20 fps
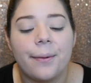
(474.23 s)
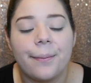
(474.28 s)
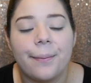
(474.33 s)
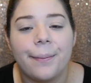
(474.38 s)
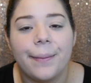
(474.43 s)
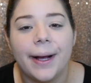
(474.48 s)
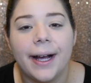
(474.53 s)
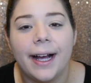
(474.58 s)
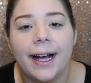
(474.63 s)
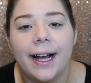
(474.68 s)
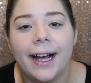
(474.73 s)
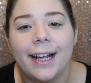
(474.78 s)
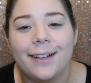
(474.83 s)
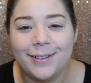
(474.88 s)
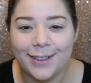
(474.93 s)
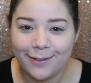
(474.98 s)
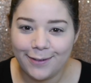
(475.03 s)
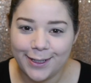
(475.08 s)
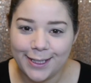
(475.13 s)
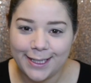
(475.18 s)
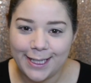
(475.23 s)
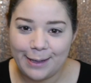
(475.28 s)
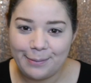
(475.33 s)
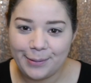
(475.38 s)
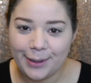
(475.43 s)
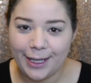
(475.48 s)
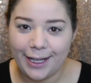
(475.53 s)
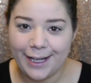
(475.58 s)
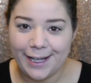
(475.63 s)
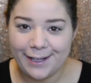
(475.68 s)
my favorite step
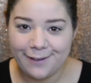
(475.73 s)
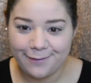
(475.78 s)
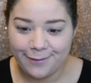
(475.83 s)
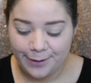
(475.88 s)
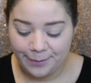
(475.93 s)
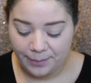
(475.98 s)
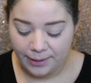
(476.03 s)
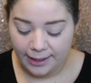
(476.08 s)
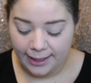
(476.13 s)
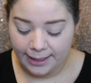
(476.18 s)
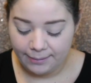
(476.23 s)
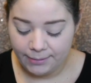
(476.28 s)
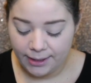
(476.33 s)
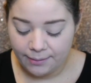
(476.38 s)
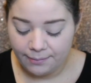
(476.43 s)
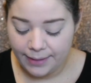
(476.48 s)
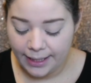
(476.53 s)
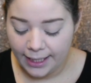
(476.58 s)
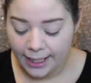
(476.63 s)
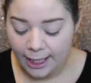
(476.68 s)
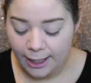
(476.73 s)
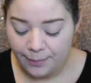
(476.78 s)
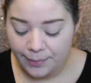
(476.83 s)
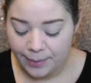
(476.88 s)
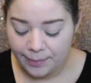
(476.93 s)
of applying my makeup.